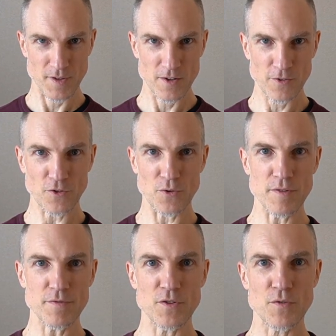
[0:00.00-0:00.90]
So
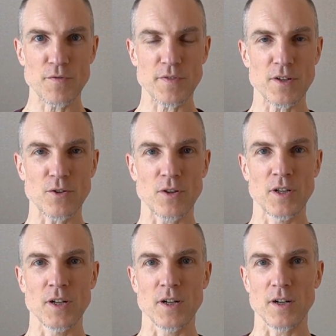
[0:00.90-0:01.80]
if you feel
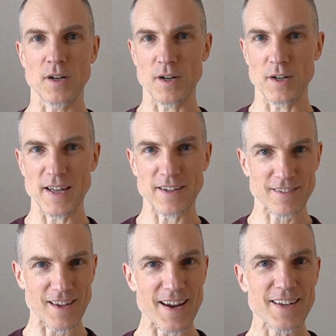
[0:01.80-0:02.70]

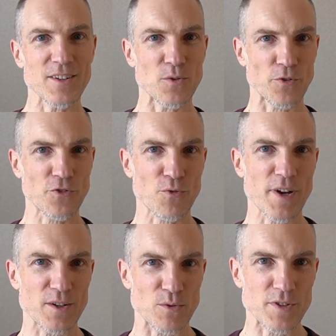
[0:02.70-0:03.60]
anxiety or
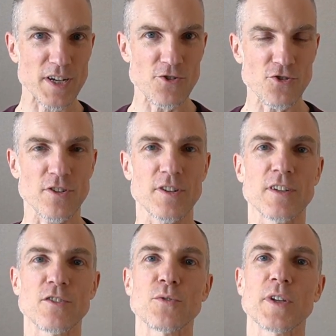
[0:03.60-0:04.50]
strain or tension
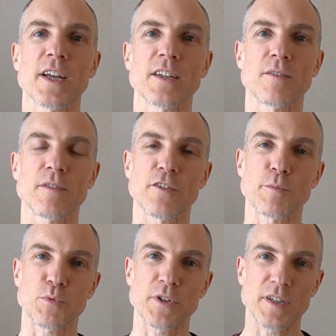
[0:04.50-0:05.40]
in doing any of these
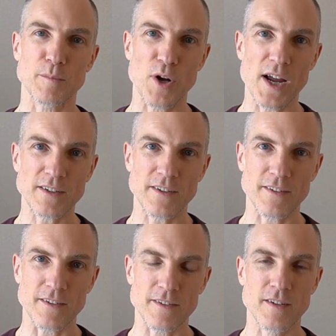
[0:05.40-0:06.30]
breathing
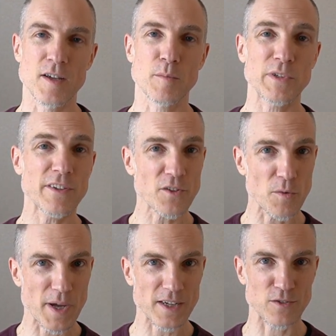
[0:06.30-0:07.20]
practices, please go
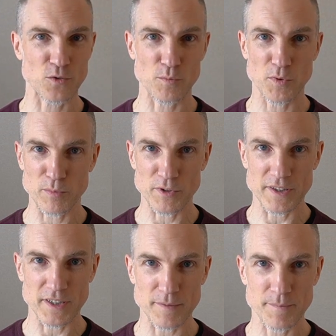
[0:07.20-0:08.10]
back to normal
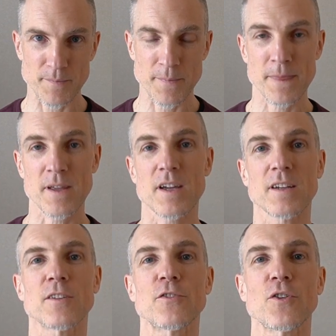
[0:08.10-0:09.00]
breathing
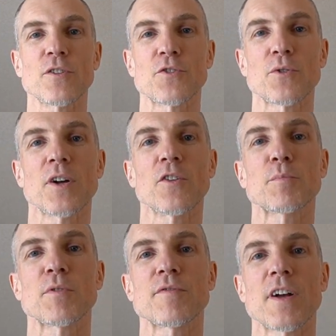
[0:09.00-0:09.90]
and consult your health
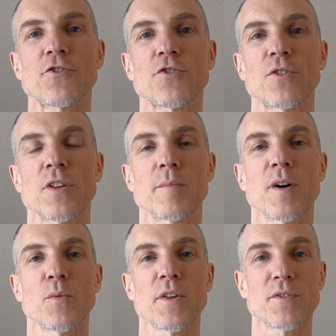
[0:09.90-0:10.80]
professional
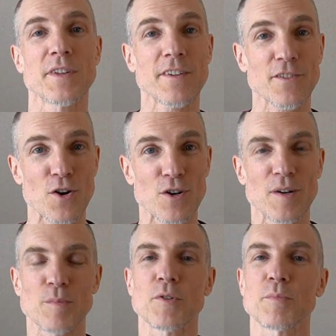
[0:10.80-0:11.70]
about whether these are
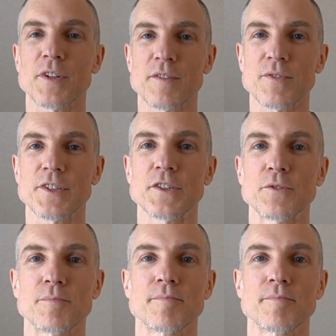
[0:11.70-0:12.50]
appropriate for you.